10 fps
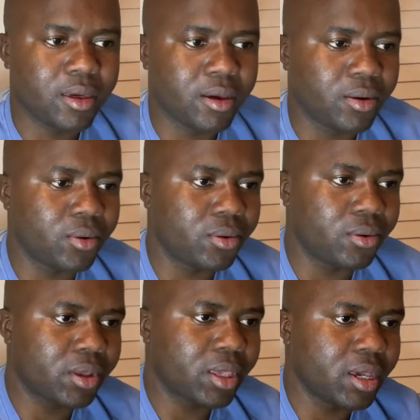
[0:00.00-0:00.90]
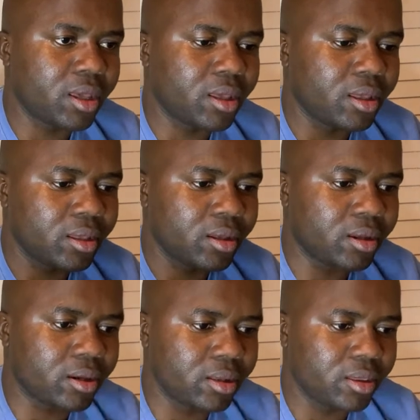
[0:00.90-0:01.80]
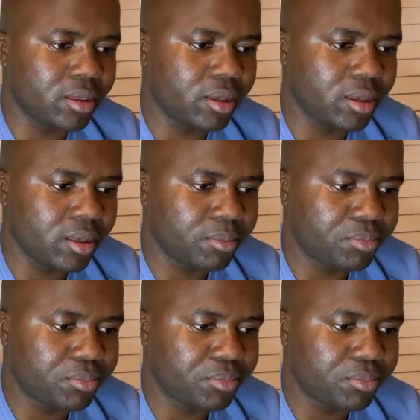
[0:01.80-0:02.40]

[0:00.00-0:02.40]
Okay, they